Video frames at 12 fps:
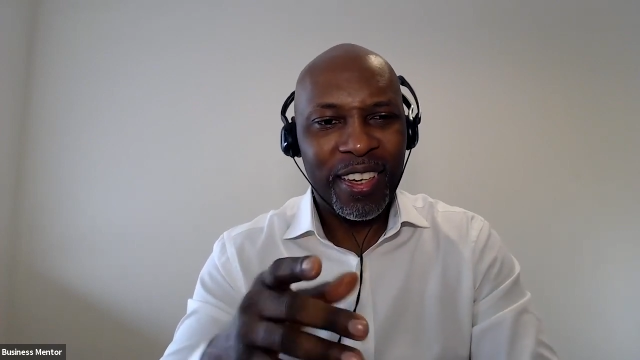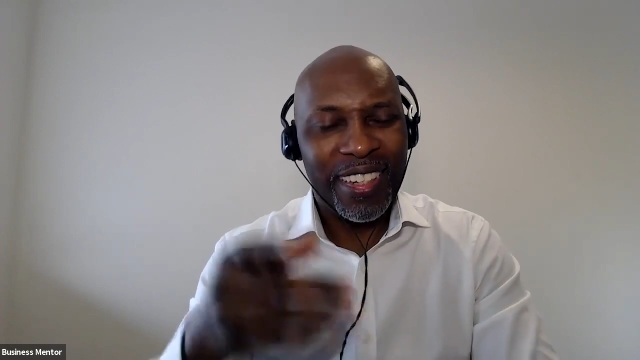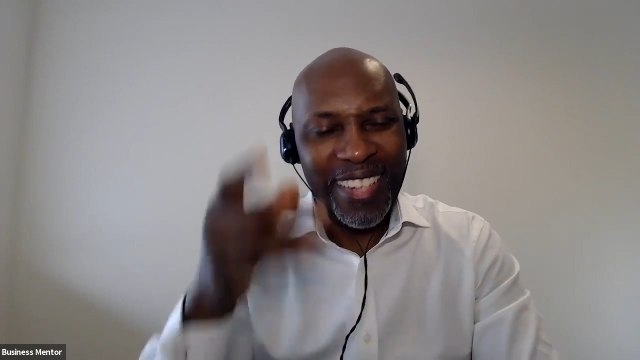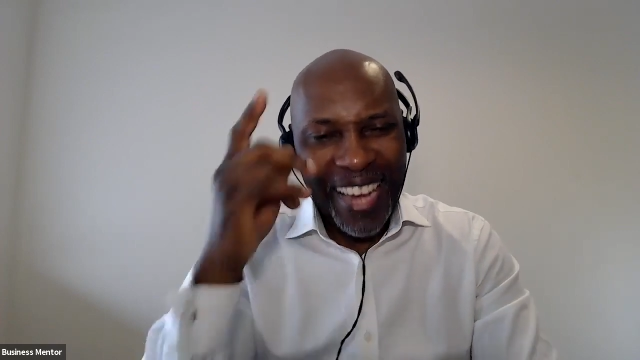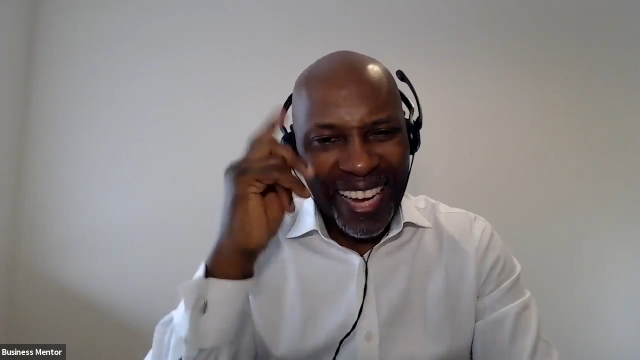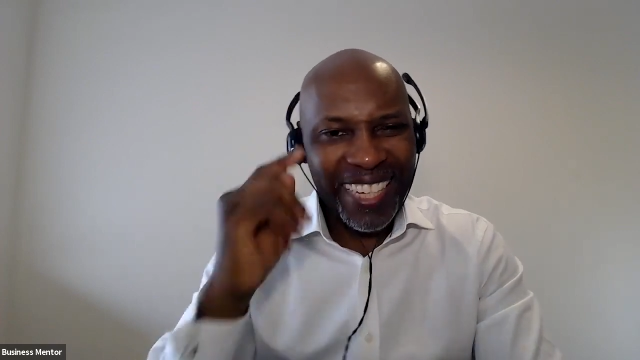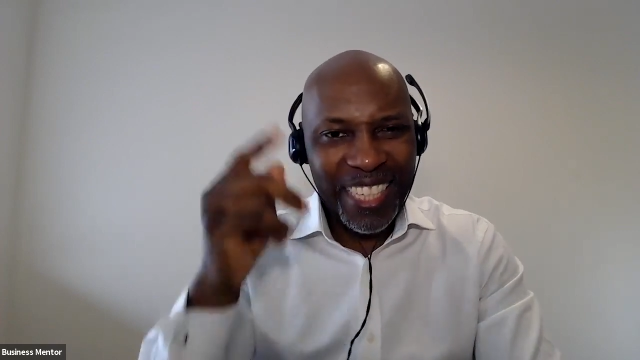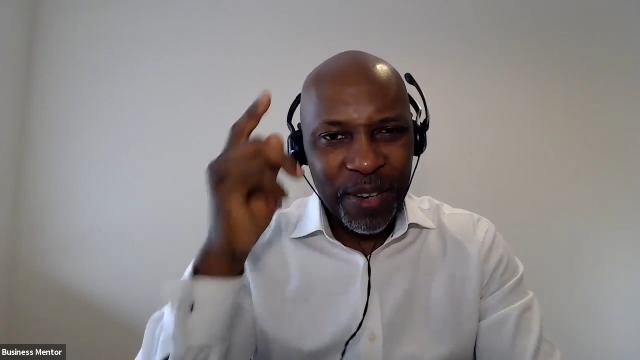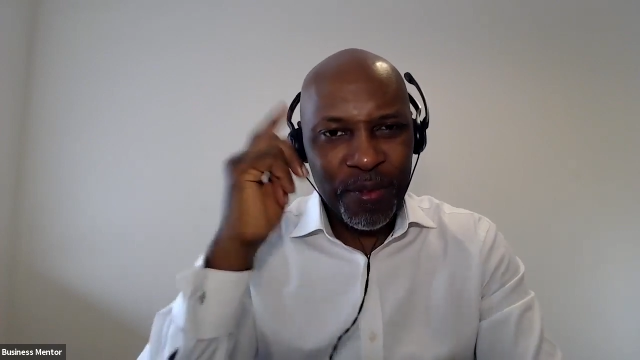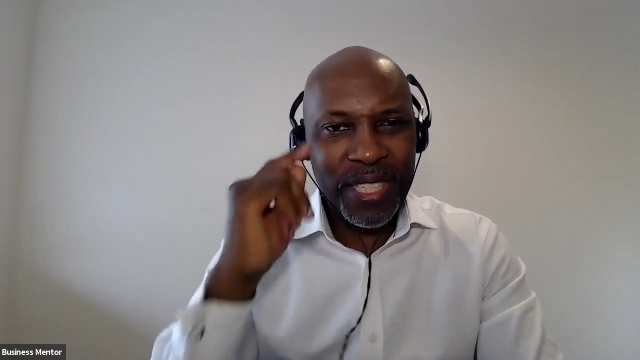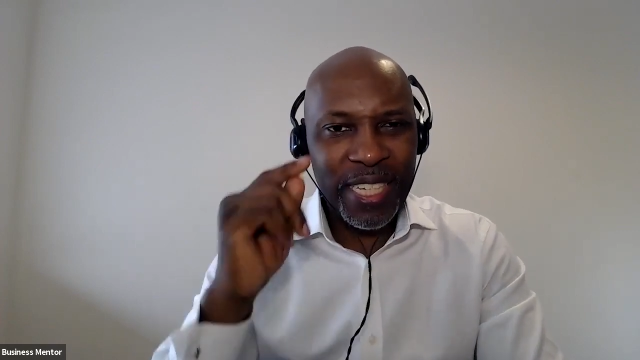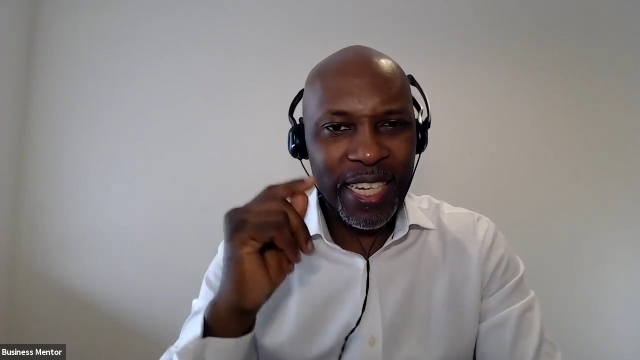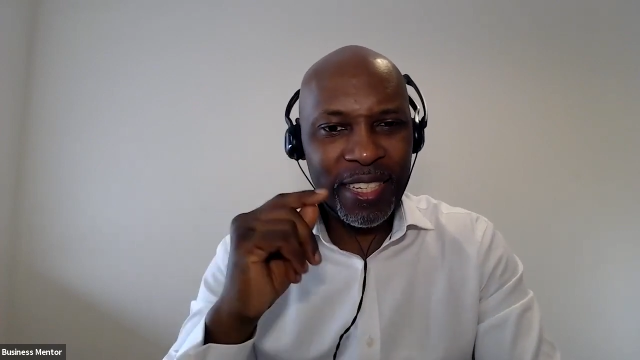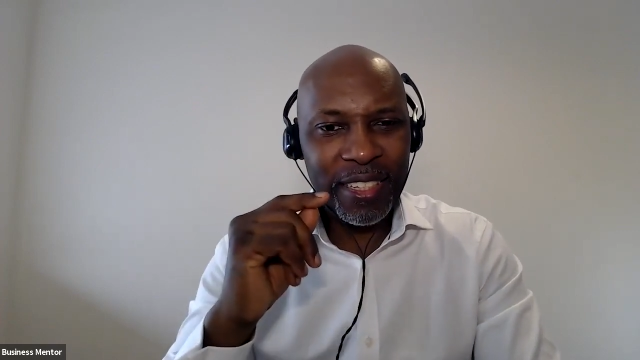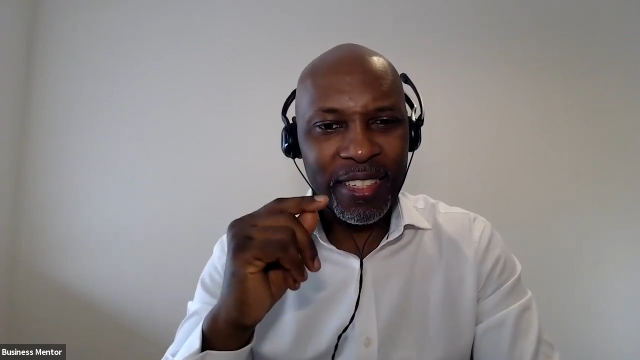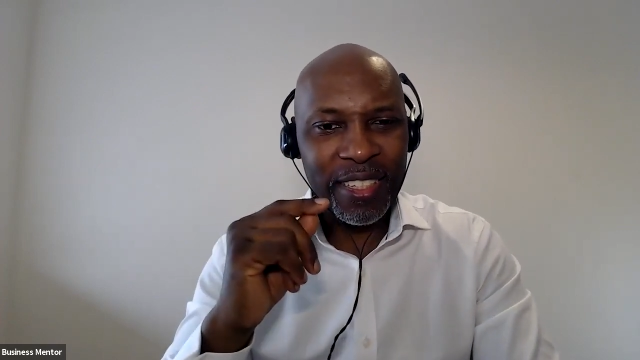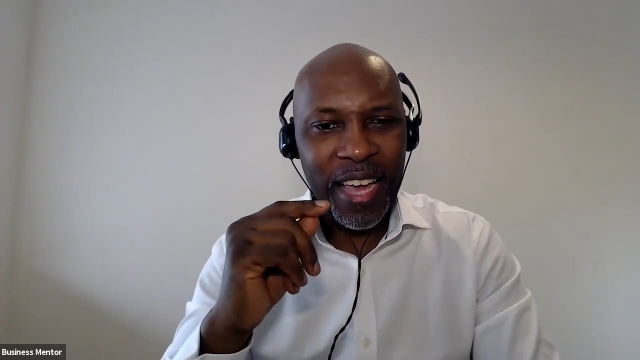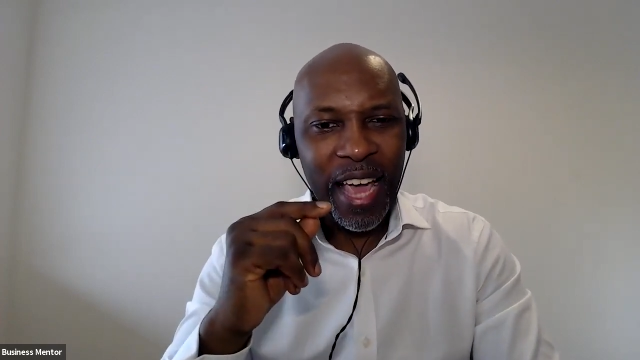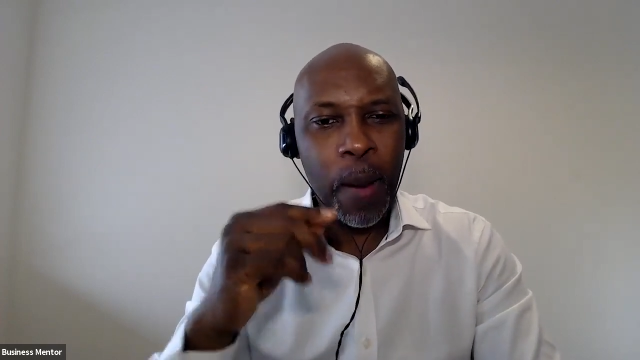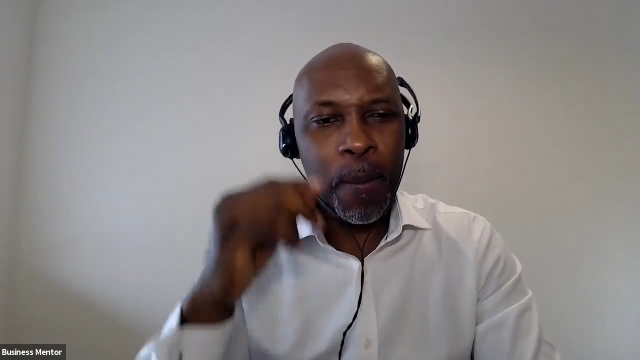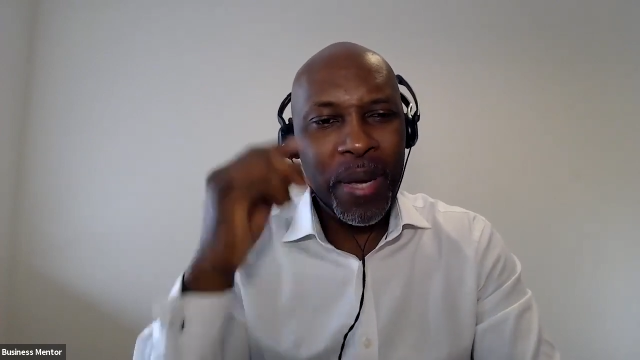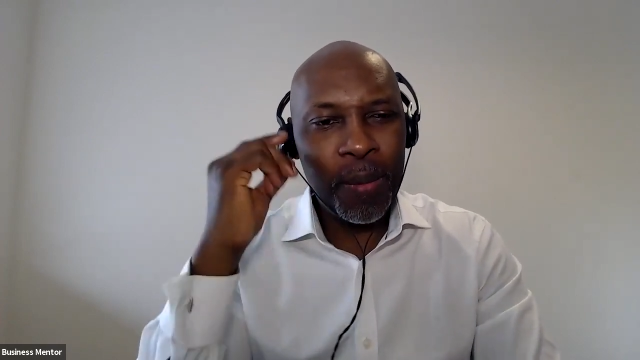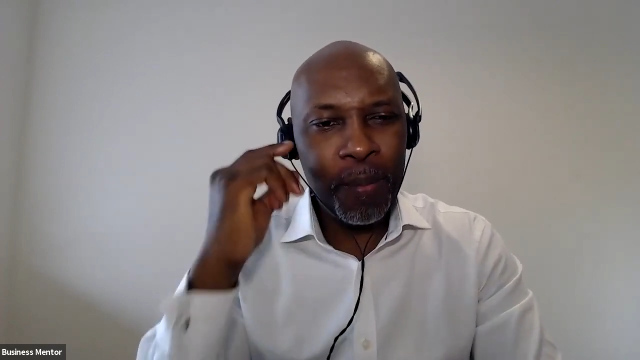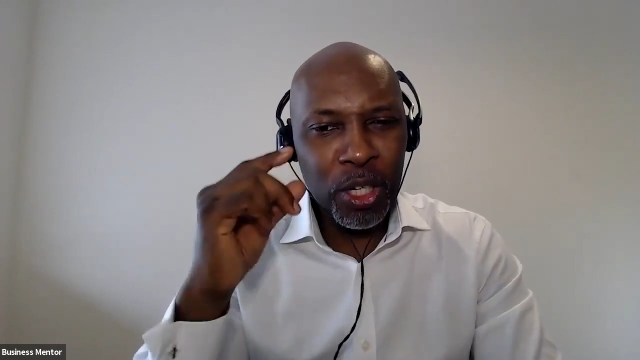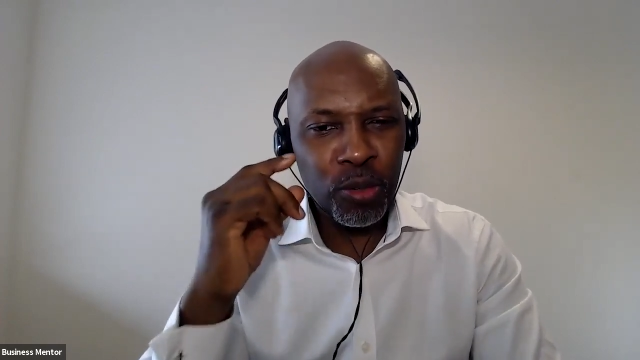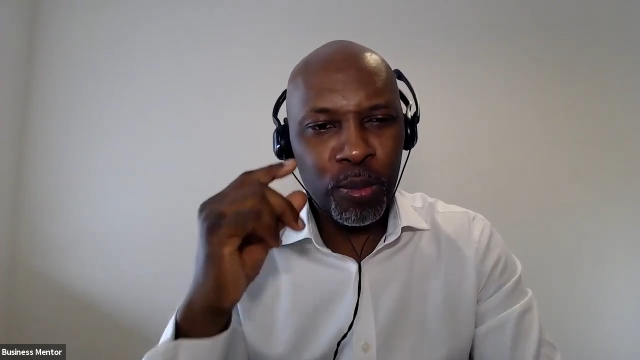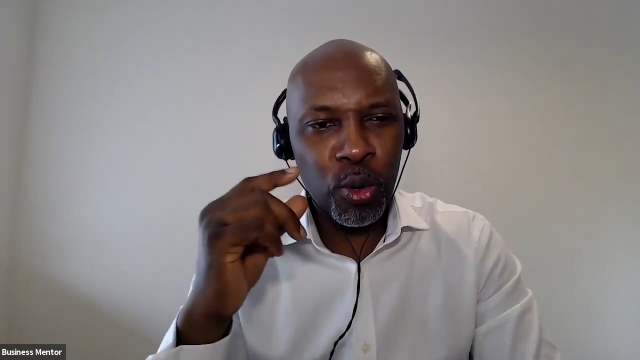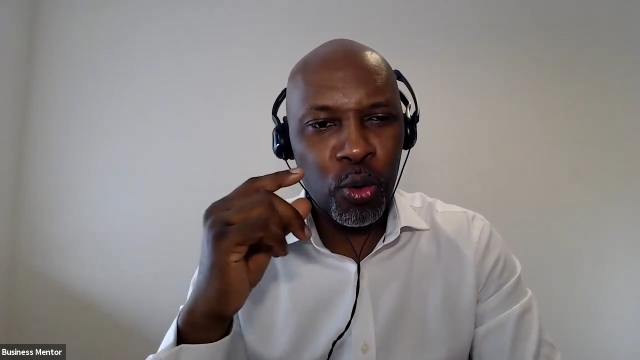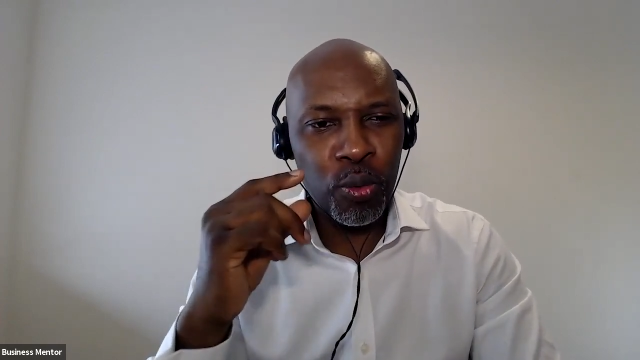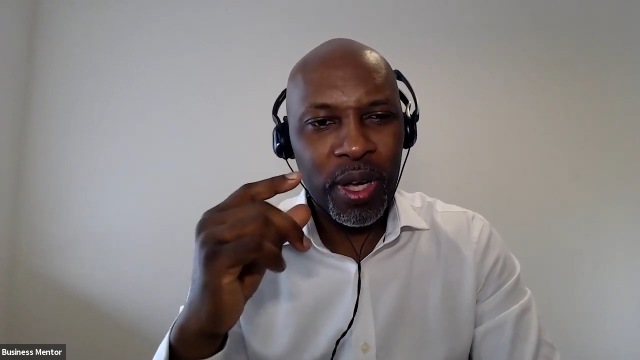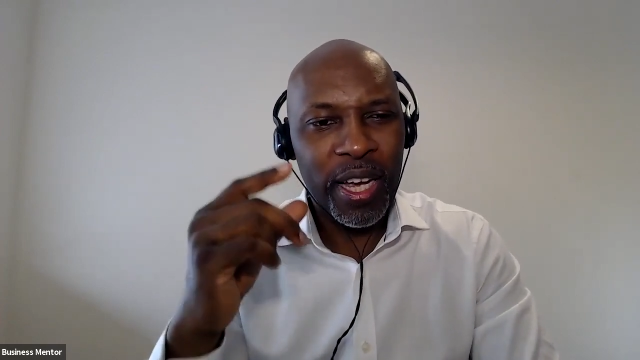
negativity and being miserable